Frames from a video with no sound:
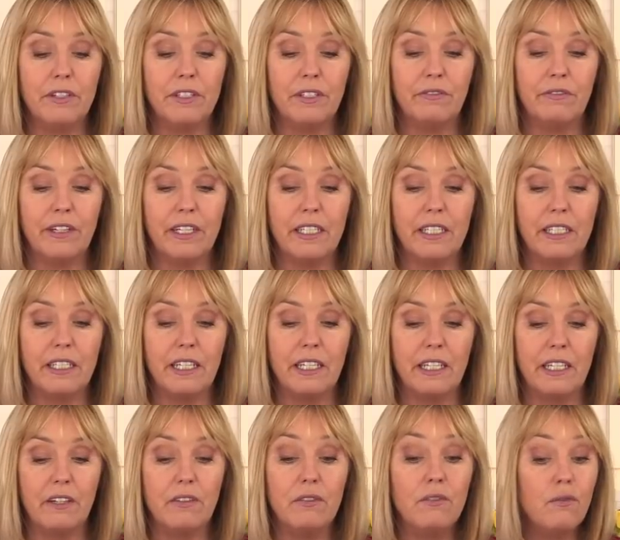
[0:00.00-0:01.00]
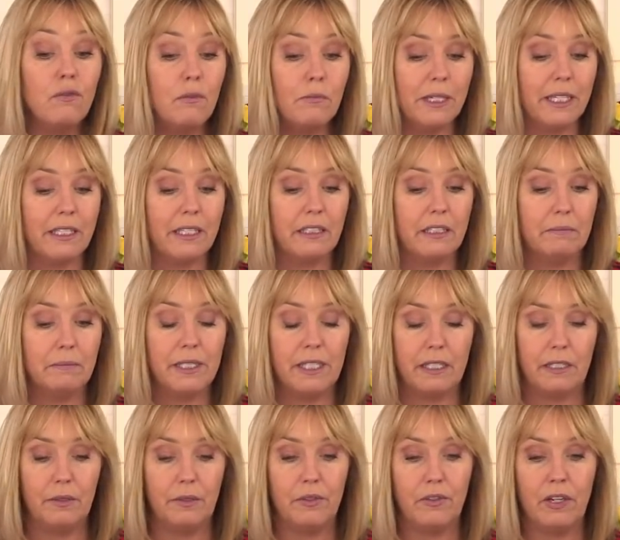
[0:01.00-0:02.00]
are interfacing, normally,
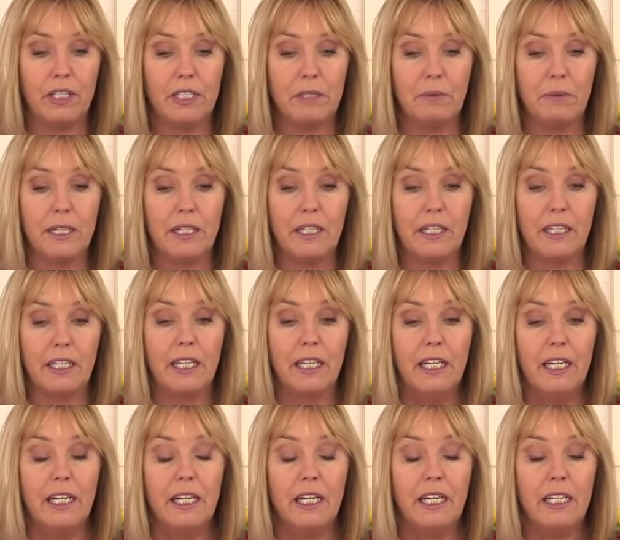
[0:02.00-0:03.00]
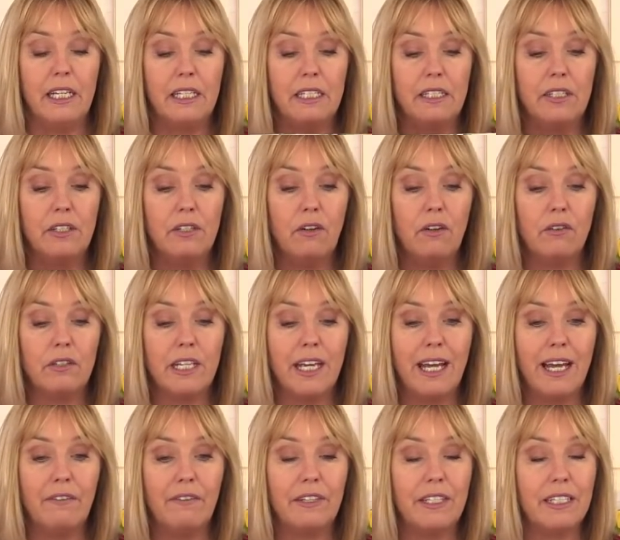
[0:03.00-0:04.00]
particularly with dressmaking, is not
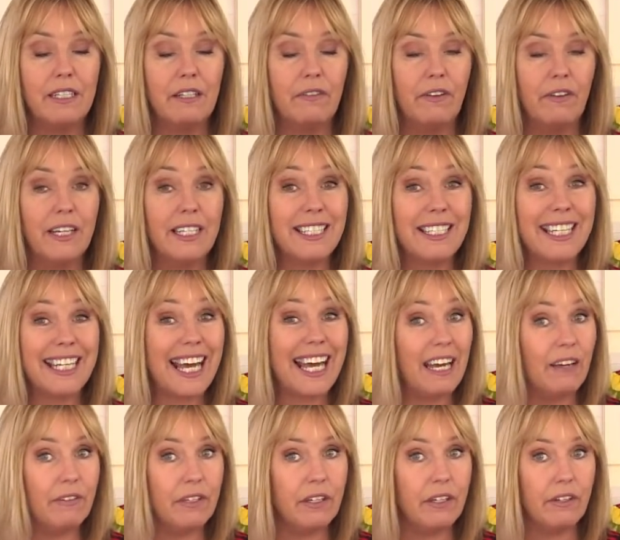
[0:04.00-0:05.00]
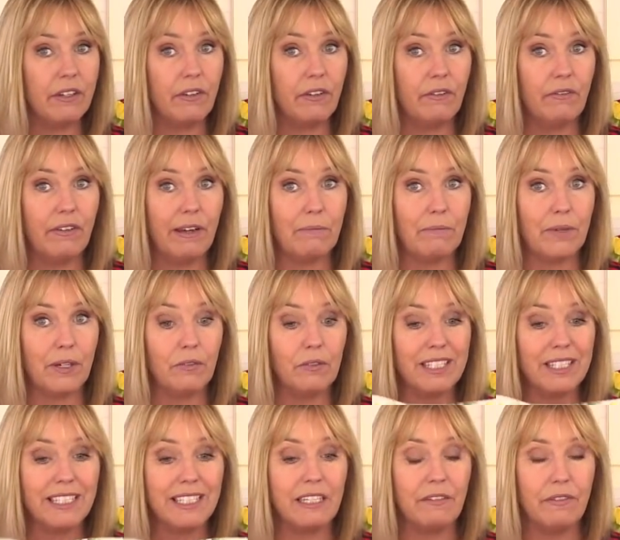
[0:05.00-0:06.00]
to have the interfacing heavier than the
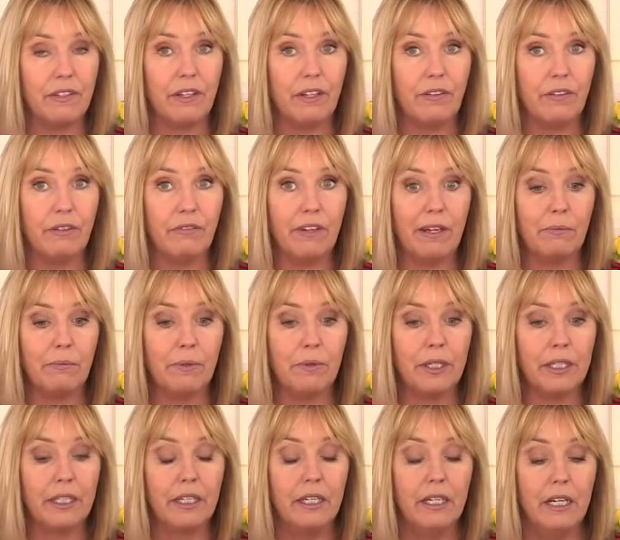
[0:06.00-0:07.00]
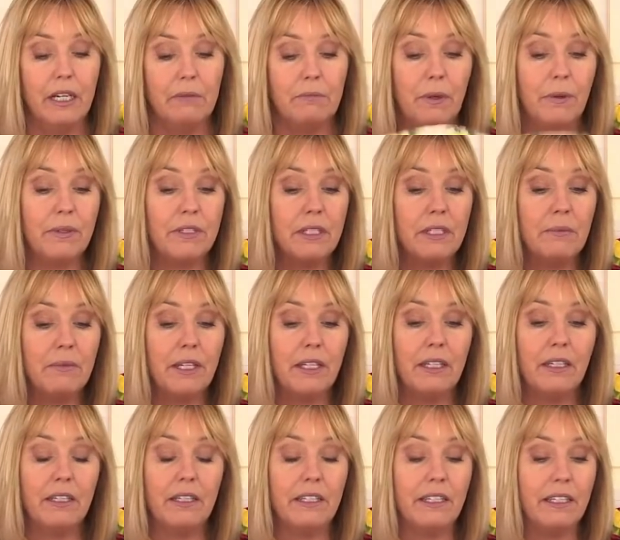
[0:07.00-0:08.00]
fabric or stiffer than the fabric. But with
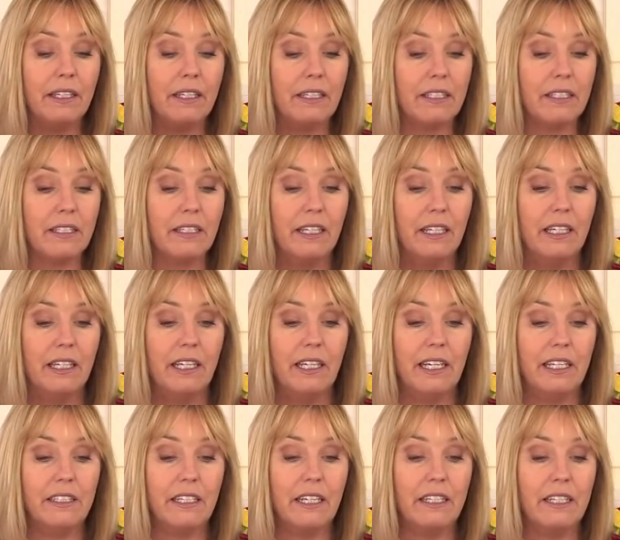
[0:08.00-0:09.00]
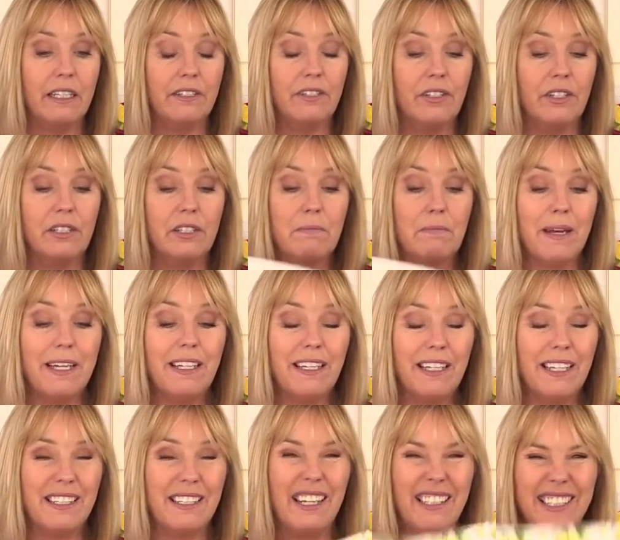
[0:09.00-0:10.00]
something like this, it's just
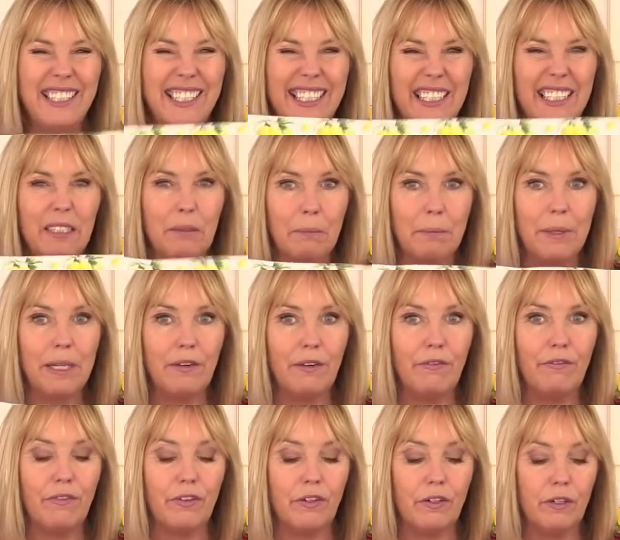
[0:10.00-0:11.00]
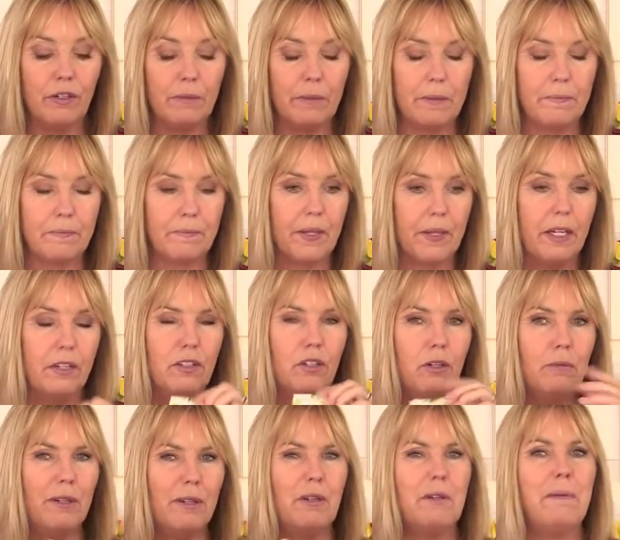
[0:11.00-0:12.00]
making it a little bit firmer.
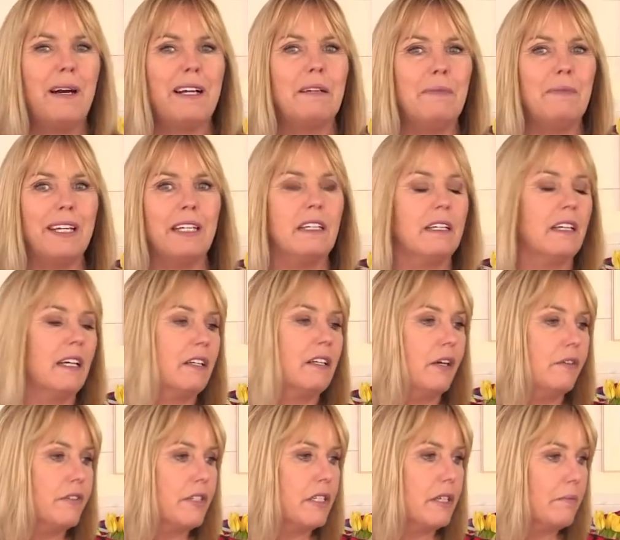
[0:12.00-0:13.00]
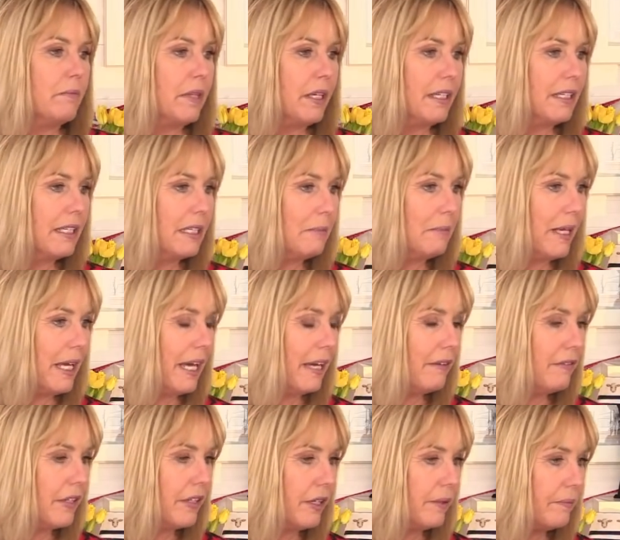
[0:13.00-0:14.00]
Normally the bag making, I go for something a little bit
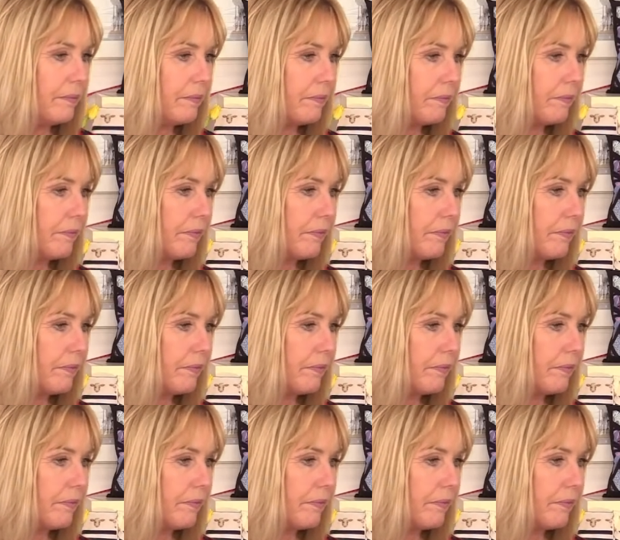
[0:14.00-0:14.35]
heavier.